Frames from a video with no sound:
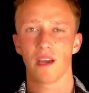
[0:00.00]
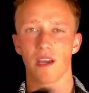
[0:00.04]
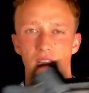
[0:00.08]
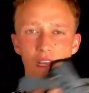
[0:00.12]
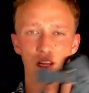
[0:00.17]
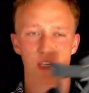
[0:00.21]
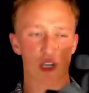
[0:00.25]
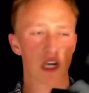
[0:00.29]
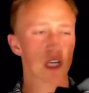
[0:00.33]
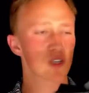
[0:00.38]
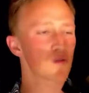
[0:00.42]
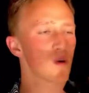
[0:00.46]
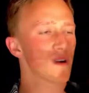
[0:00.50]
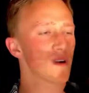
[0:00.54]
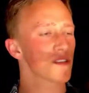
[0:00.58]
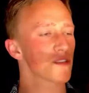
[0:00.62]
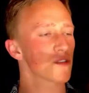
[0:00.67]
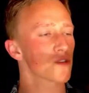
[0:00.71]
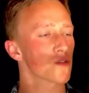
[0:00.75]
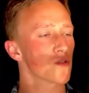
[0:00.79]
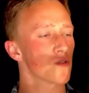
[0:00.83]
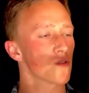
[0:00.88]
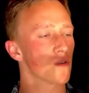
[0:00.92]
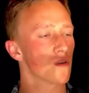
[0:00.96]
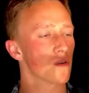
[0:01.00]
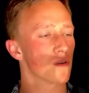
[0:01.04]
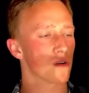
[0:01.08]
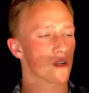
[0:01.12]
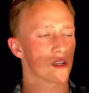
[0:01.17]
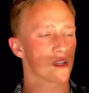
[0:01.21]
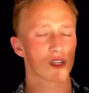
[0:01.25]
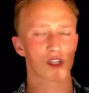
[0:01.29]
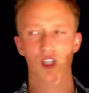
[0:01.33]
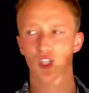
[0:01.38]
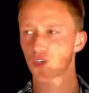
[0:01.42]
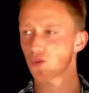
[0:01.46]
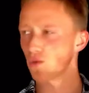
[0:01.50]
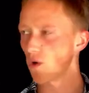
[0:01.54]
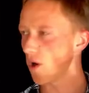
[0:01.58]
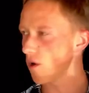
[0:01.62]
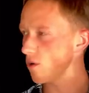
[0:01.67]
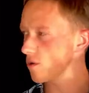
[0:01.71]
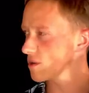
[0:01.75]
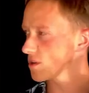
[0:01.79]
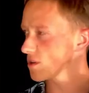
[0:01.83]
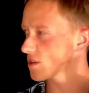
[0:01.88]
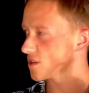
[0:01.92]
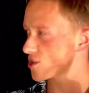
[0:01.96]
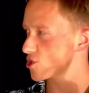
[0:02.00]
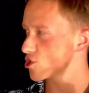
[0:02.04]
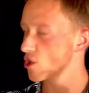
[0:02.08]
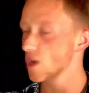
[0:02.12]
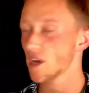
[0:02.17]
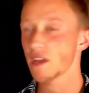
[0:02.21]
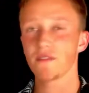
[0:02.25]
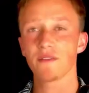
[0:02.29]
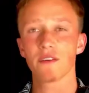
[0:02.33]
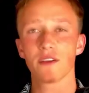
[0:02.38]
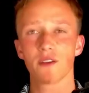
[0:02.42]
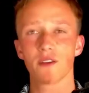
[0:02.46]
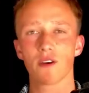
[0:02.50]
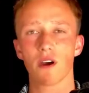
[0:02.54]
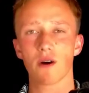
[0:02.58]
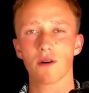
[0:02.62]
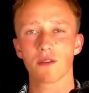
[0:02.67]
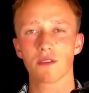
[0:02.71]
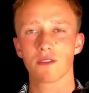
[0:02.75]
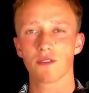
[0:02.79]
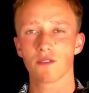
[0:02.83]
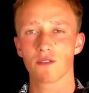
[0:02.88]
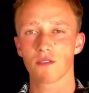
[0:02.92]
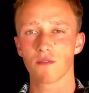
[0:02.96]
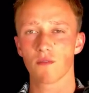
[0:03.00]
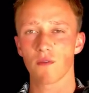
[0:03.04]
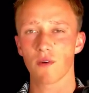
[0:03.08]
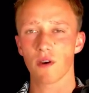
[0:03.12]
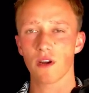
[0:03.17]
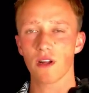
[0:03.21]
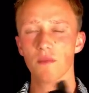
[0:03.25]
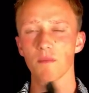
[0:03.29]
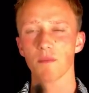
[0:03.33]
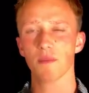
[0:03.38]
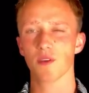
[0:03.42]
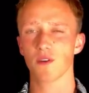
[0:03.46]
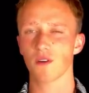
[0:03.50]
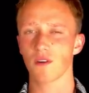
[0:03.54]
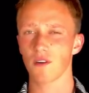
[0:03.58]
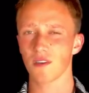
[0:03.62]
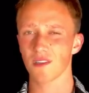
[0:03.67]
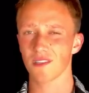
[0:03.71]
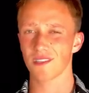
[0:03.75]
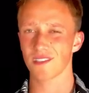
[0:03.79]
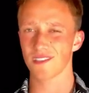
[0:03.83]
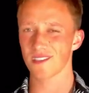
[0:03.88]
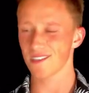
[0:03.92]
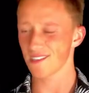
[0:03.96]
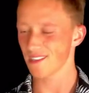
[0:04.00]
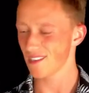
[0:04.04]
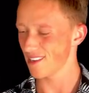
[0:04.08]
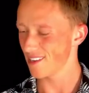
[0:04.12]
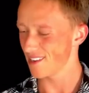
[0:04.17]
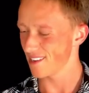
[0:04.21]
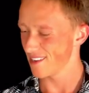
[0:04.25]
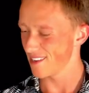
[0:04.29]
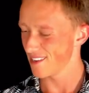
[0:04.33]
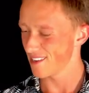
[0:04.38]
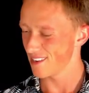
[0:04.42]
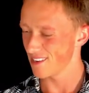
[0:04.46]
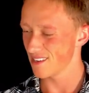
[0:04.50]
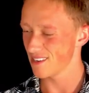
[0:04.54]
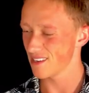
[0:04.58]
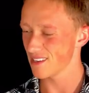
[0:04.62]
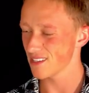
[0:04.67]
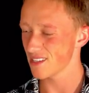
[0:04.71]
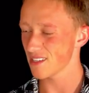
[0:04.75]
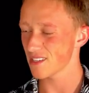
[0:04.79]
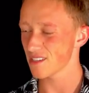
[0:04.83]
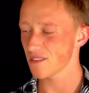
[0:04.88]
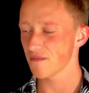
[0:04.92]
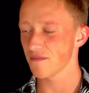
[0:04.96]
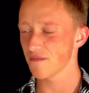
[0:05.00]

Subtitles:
I just wanted to throw this short video out into the world because this is a